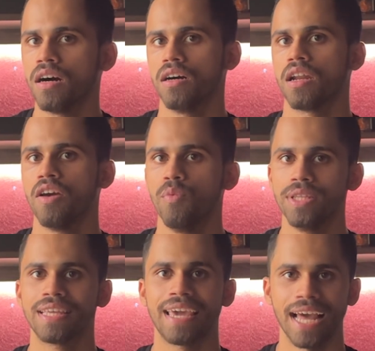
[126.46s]
her
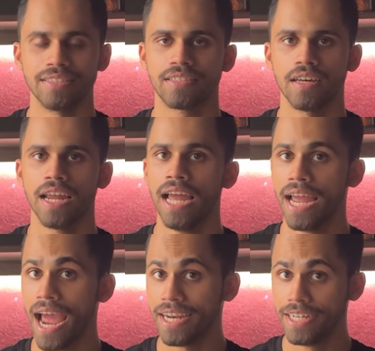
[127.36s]
with cancer
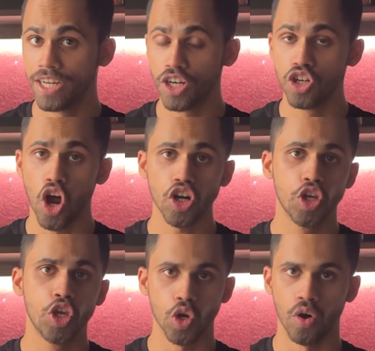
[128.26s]
and it did
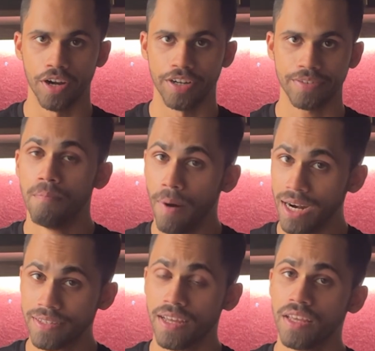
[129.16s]
not cure it.
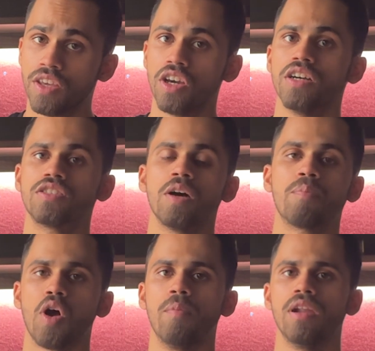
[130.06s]
But here's the
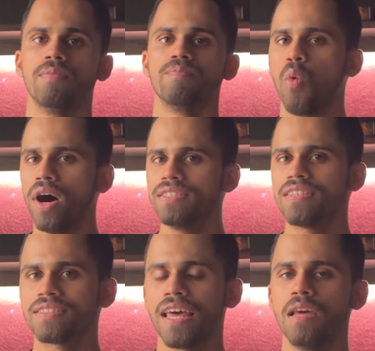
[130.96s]
problem. Once
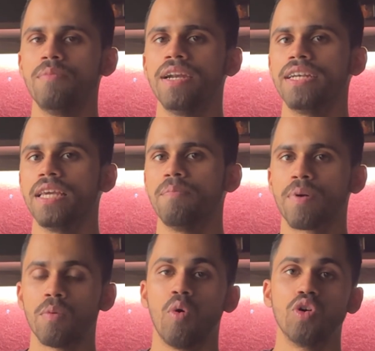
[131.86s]
a celebrity
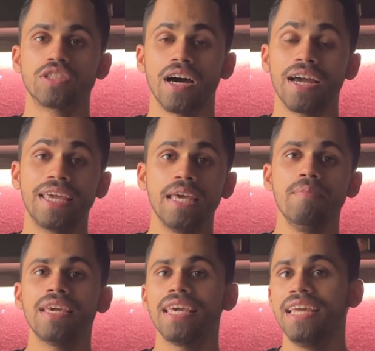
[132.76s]
promotes a
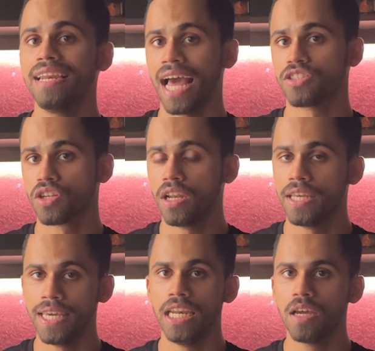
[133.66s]
gimmicky natural
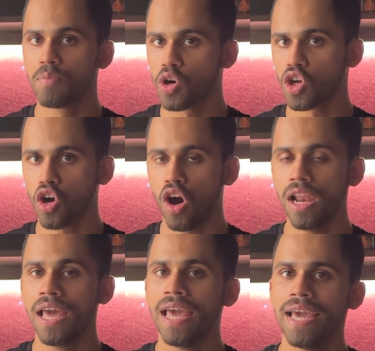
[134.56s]
healing protocol,